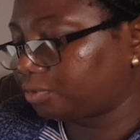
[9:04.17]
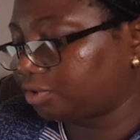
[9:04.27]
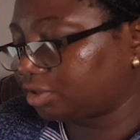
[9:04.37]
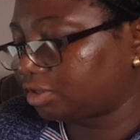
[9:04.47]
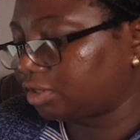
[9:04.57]

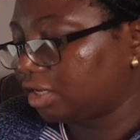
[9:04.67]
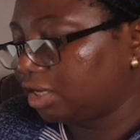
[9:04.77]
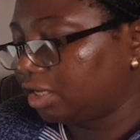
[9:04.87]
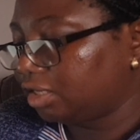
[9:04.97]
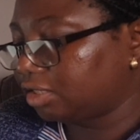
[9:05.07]
process.
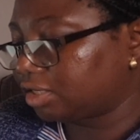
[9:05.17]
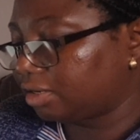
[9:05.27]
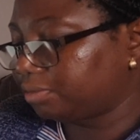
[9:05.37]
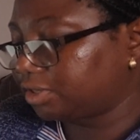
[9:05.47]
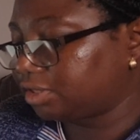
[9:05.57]
It
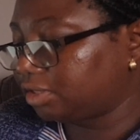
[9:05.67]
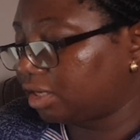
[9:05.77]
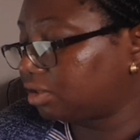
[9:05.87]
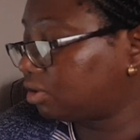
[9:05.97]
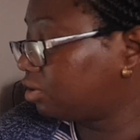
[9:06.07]
can be seen
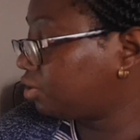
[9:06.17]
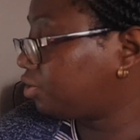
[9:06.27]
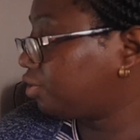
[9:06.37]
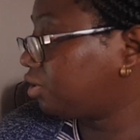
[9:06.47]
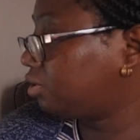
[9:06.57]
as
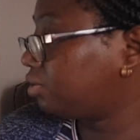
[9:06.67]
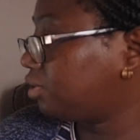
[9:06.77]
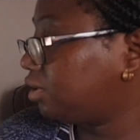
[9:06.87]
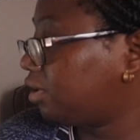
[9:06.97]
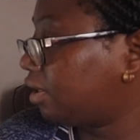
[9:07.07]
illustrated on
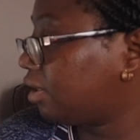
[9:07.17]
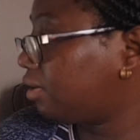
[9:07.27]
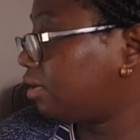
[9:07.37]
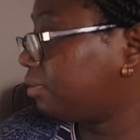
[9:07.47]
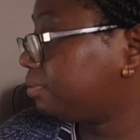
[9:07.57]
the
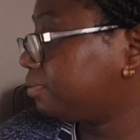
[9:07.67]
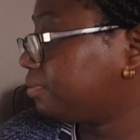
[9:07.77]
diagram.